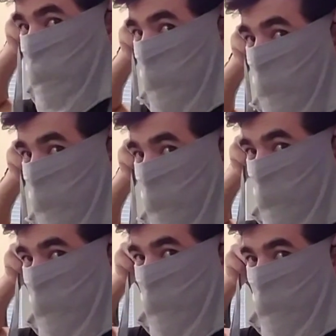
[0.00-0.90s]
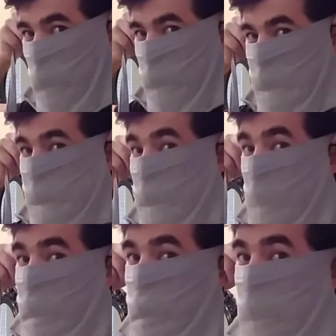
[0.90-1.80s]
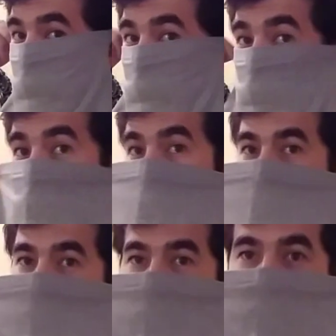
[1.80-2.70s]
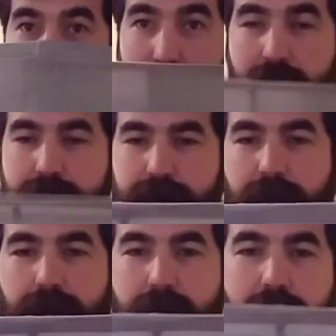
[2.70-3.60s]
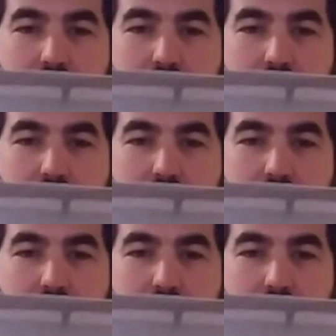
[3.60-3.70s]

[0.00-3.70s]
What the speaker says: my, it doesn't cover my ear. All right, so all